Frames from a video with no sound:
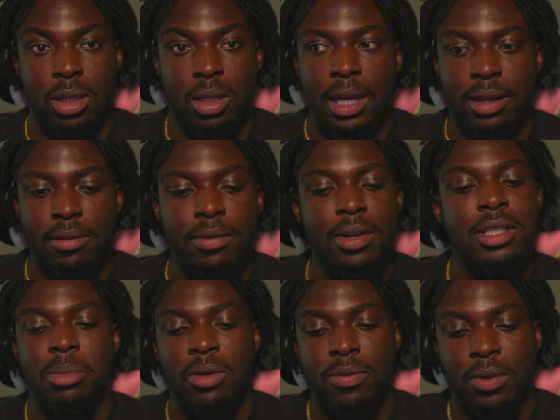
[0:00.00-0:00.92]

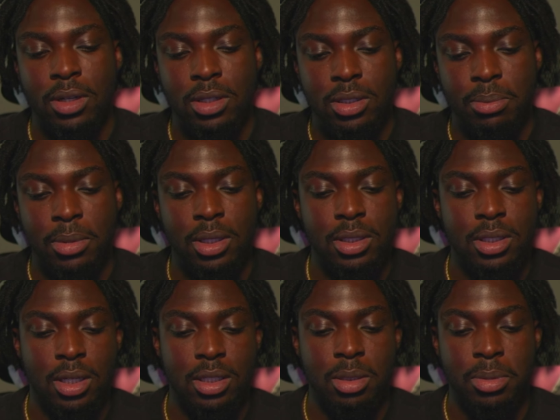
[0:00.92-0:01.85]
investing should first,
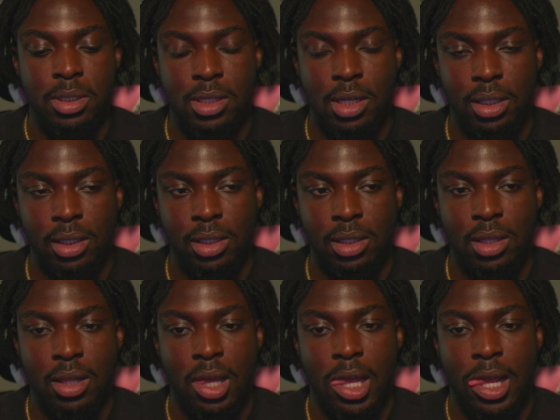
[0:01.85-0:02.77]
military should be second,
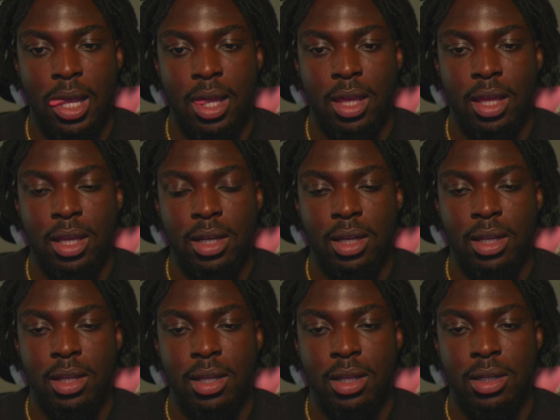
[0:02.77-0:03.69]
and
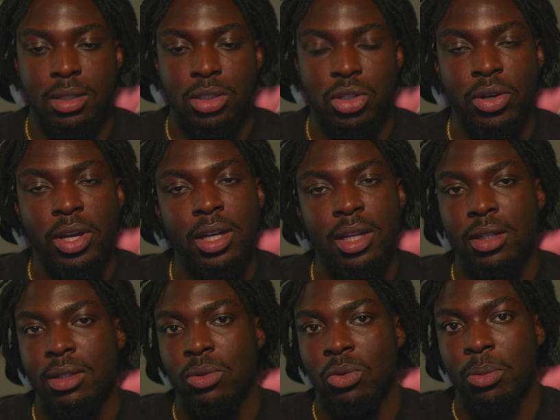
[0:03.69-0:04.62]
then
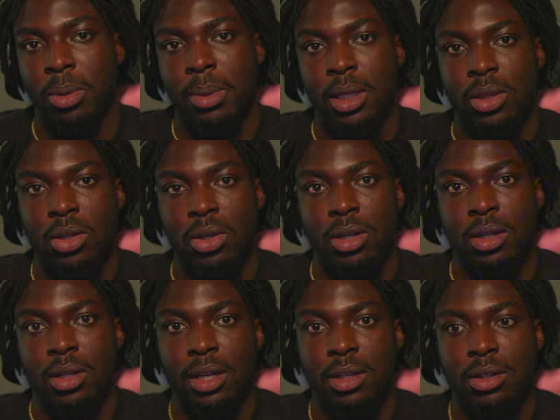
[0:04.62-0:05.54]
trading would be my third.
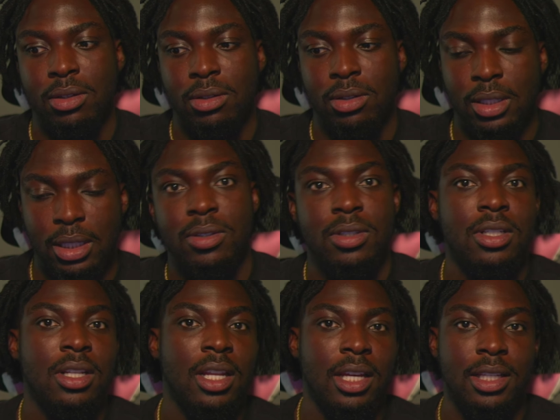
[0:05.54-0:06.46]

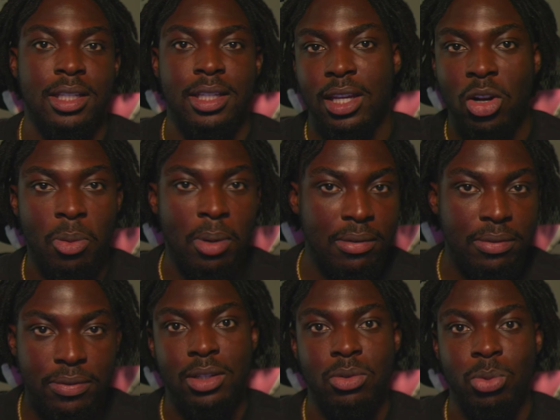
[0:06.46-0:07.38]
Like, get on my
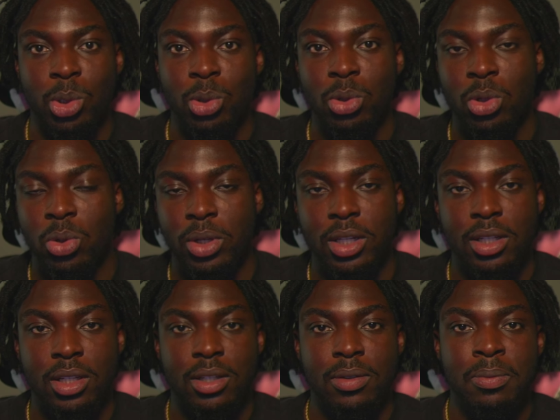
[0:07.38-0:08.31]
feet real quick
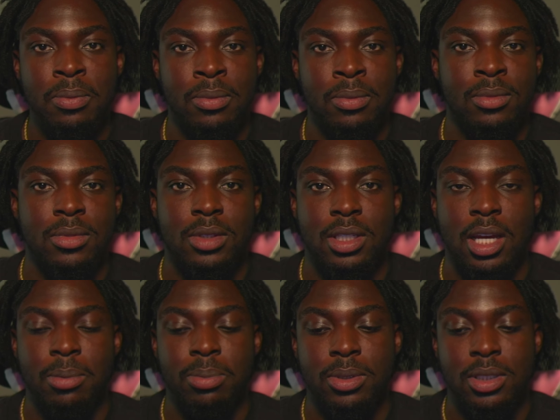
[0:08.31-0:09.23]

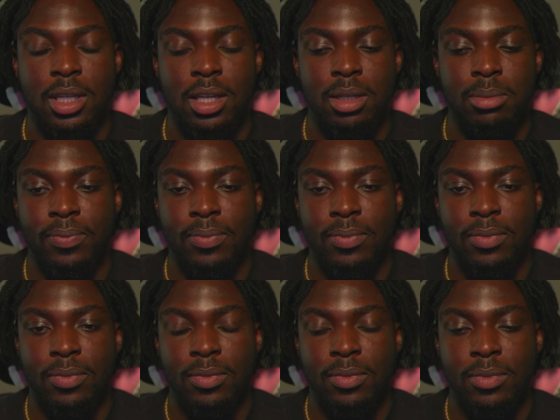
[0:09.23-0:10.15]
type of schemes.
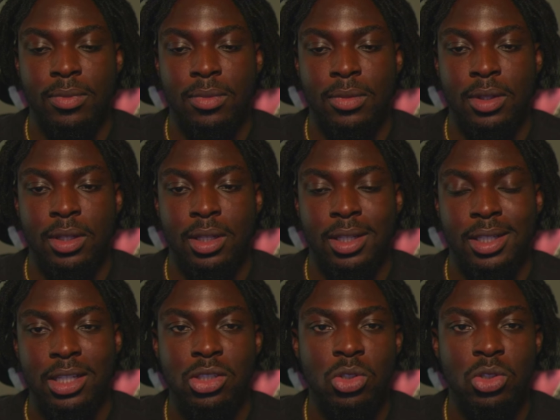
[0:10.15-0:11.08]

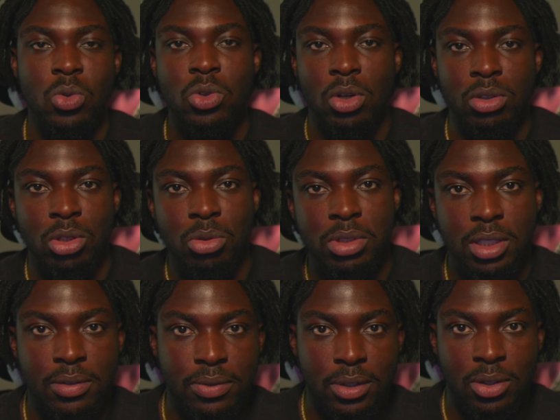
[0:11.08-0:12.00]
Cause like, school don't do shit
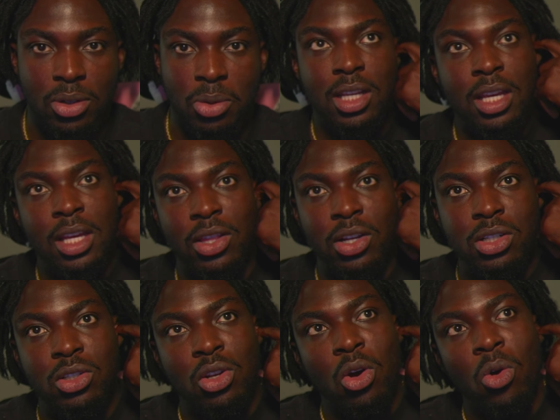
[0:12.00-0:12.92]
for you no more. There's
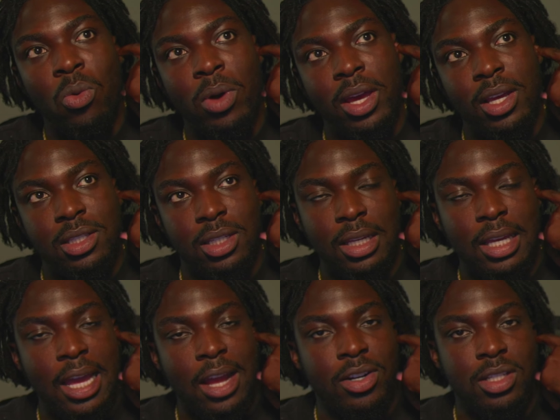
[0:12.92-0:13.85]
no way to
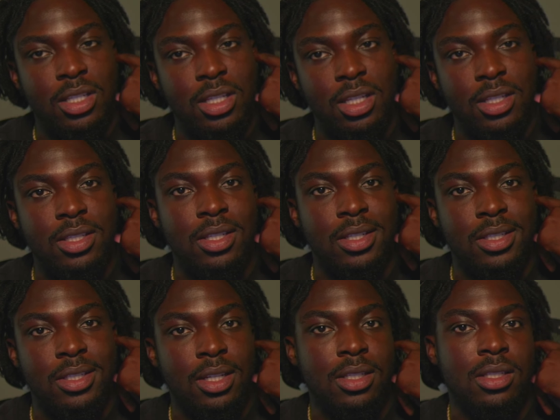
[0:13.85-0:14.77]
guarantee
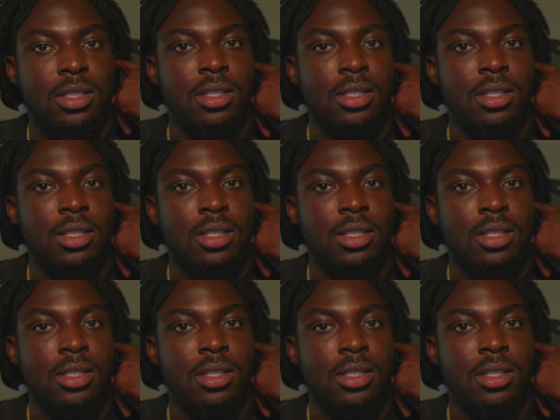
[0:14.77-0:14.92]
success